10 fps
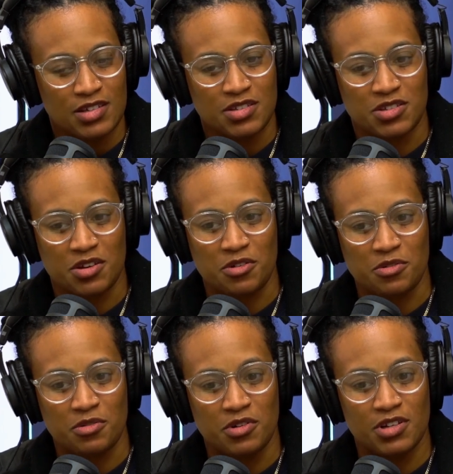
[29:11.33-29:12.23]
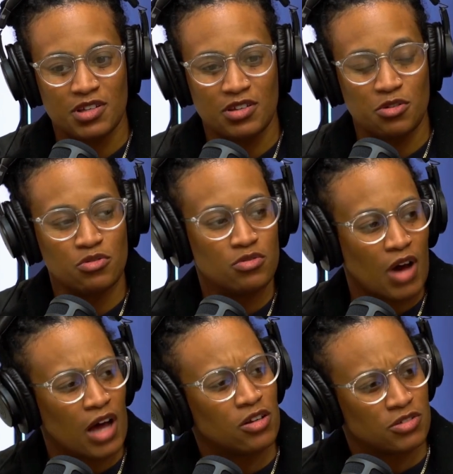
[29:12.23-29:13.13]
So
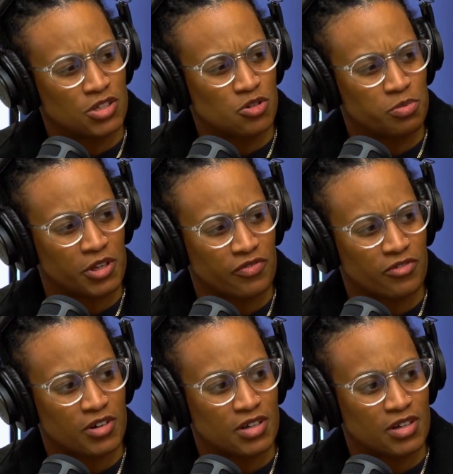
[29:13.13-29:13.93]
how long did you play for?